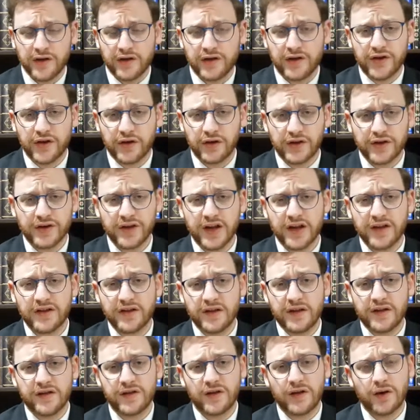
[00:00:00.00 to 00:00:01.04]
The Torah says,
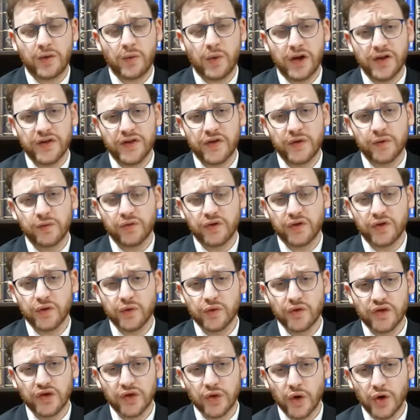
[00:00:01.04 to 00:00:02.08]
the Torah wants you
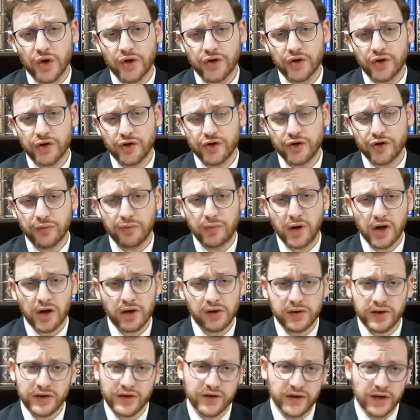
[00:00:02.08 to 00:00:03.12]
to slaughter your
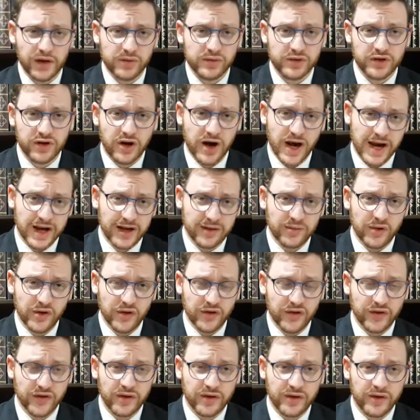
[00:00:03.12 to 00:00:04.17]
bakar and tzayin, which are
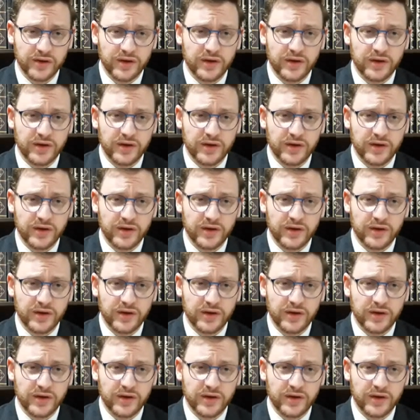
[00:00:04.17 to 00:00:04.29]
animals.